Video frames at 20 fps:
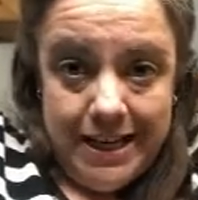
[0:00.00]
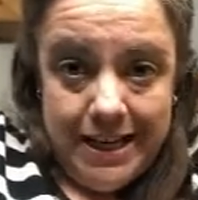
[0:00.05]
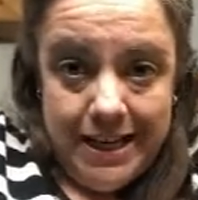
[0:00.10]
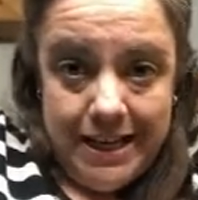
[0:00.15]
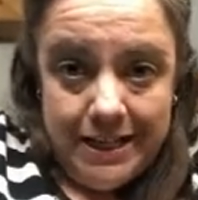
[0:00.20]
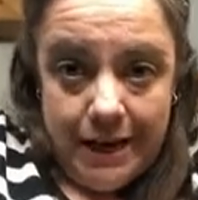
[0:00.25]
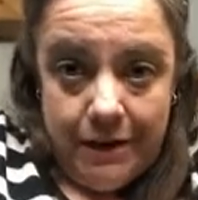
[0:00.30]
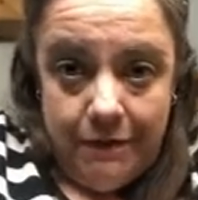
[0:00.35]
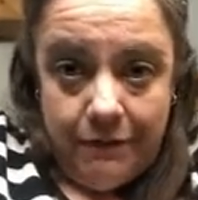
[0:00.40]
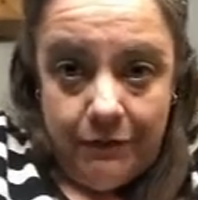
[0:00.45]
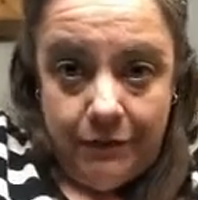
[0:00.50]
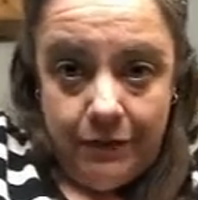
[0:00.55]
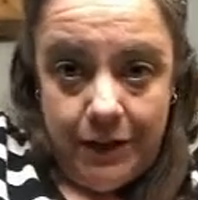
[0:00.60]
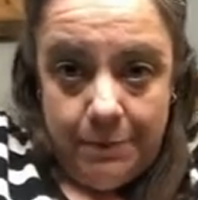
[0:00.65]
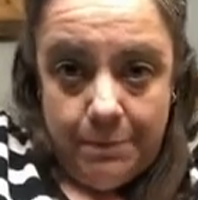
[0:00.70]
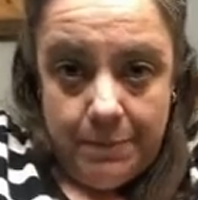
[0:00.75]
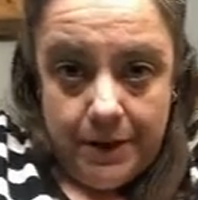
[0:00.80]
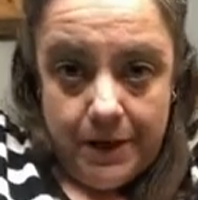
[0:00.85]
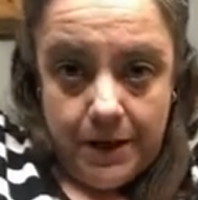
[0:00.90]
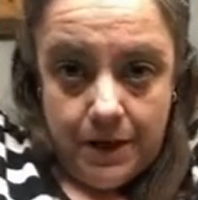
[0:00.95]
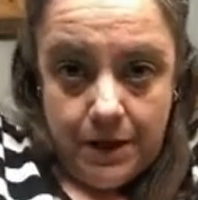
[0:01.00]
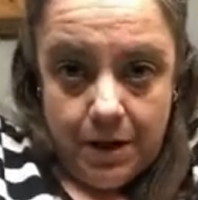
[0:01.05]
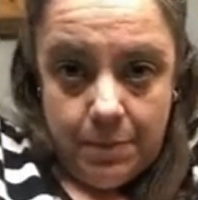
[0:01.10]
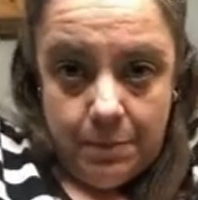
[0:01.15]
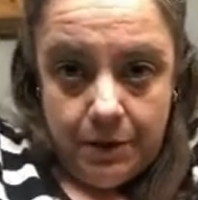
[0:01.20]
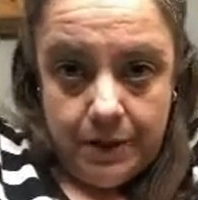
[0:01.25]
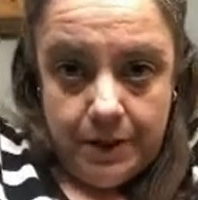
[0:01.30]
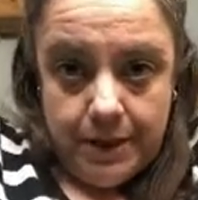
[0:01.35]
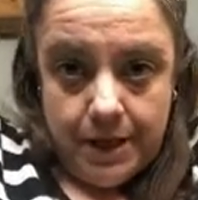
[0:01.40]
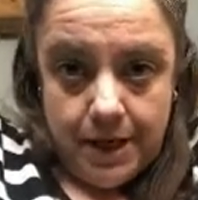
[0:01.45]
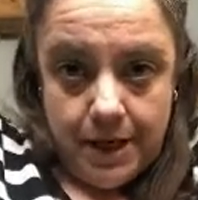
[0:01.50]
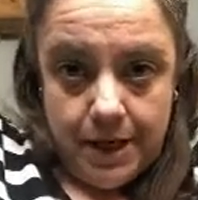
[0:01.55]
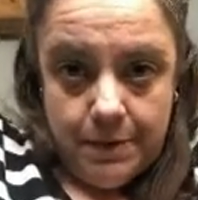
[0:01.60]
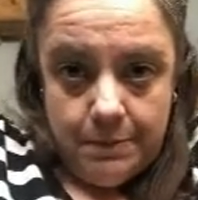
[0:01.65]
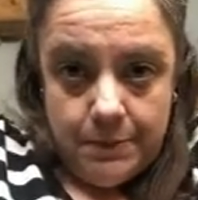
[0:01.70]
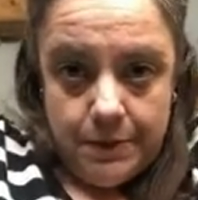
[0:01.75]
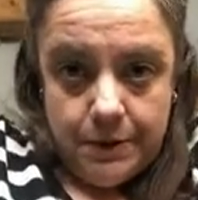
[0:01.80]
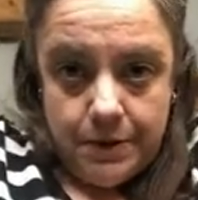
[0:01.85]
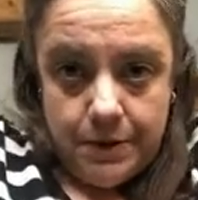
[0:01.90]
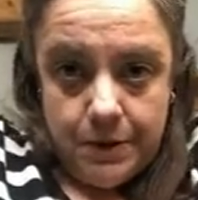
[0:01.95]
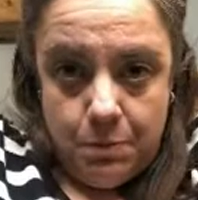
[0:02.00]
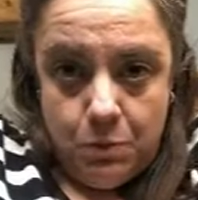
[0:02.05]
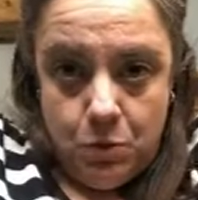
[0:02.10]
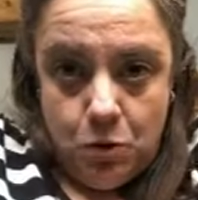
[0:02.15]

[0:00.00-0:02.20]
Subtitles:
is I flip it a couple of times.